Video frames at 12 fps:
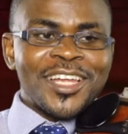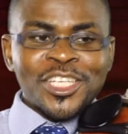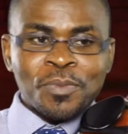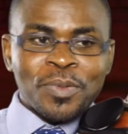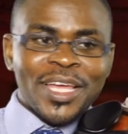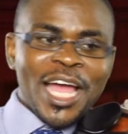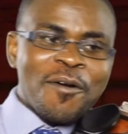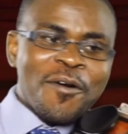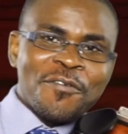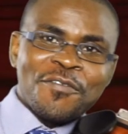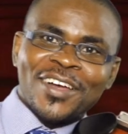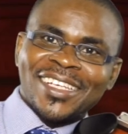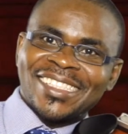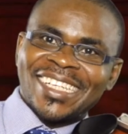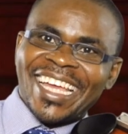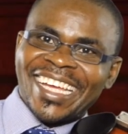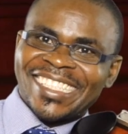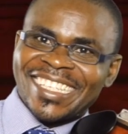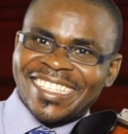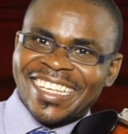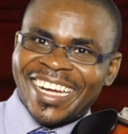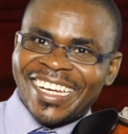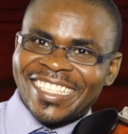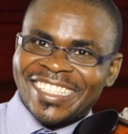Let's play our first
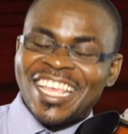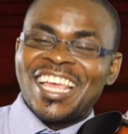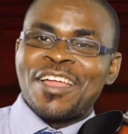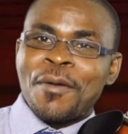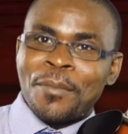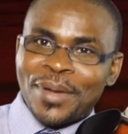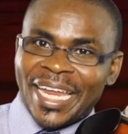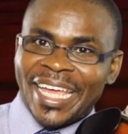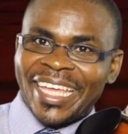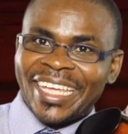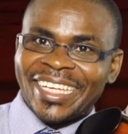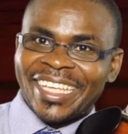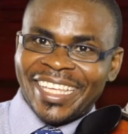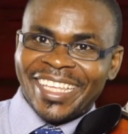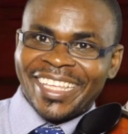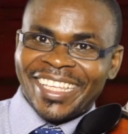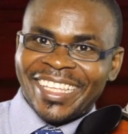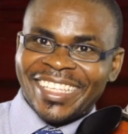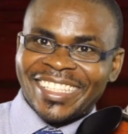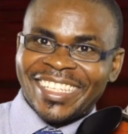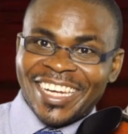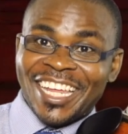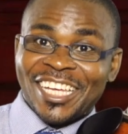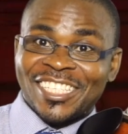exercise, playing E.
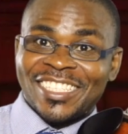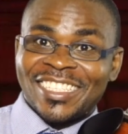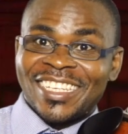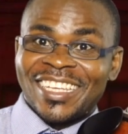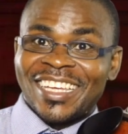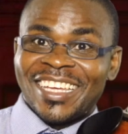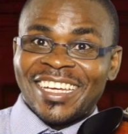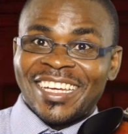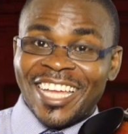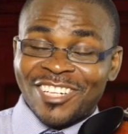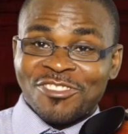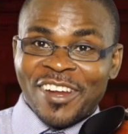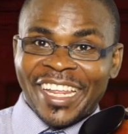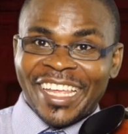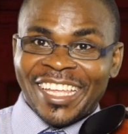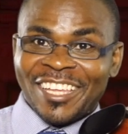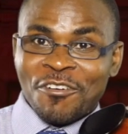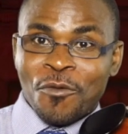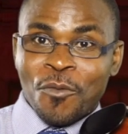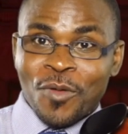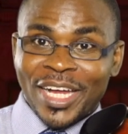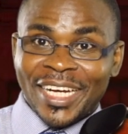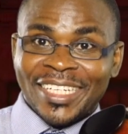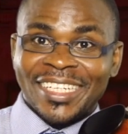Let's get ready.
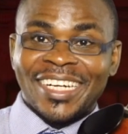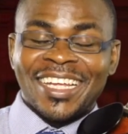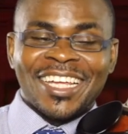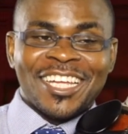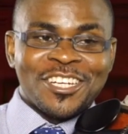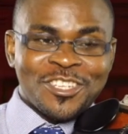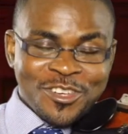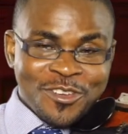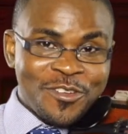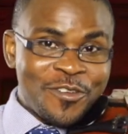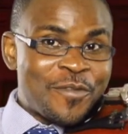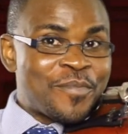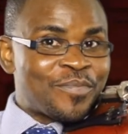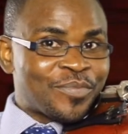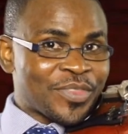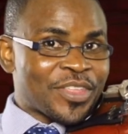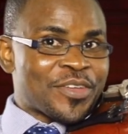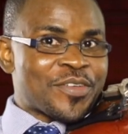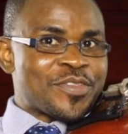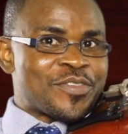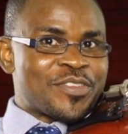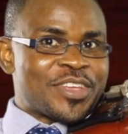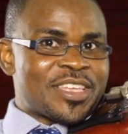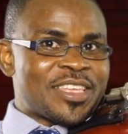1, 2,
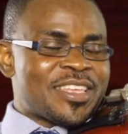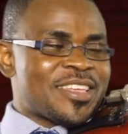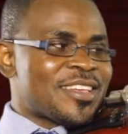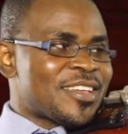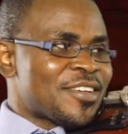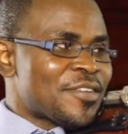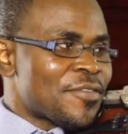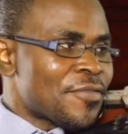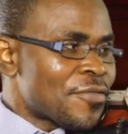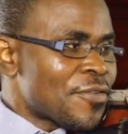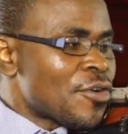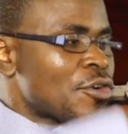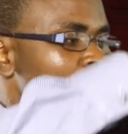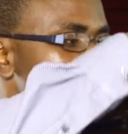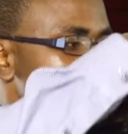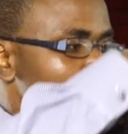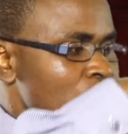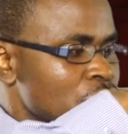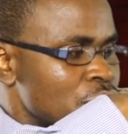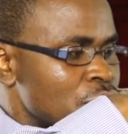3, 4.